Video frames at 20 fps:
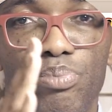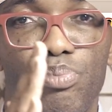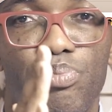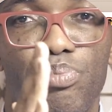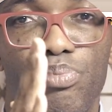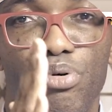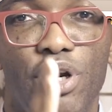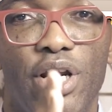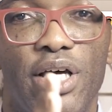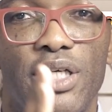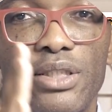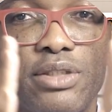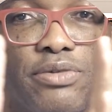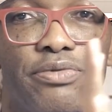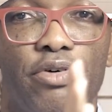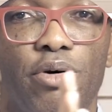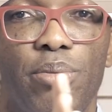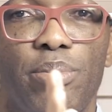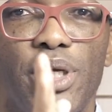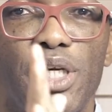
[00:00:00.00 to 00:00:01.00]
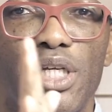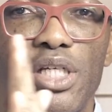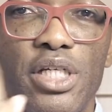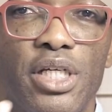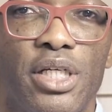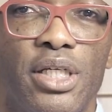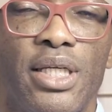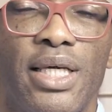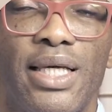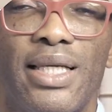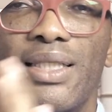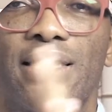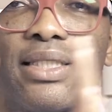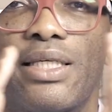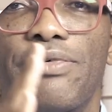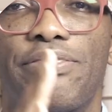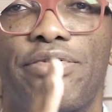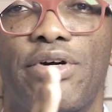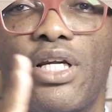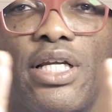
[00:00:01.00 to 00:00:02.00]
product information in
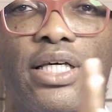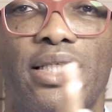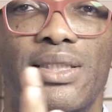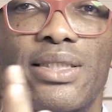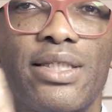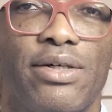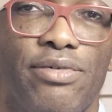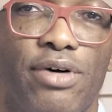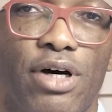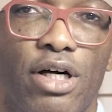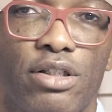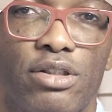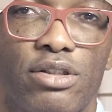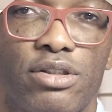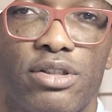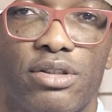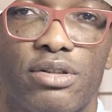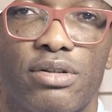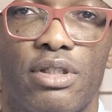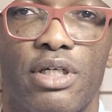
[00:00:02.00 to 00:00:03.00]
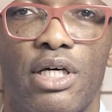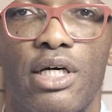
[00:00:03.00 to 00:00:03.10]
different intervals,